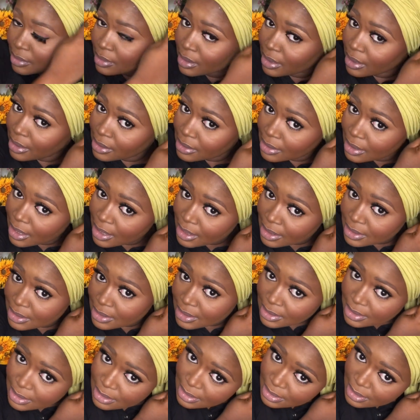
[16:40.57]
like that.
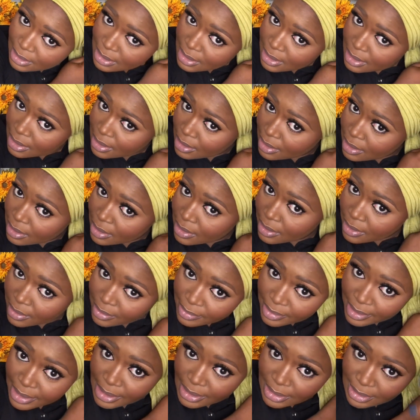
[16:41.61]
All
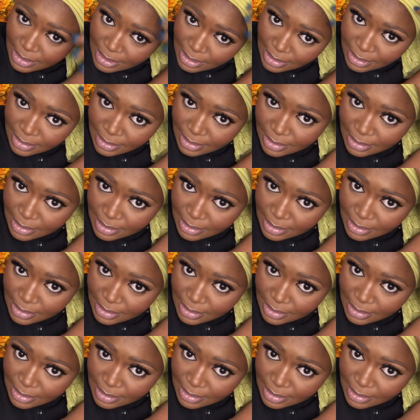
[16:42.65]
right,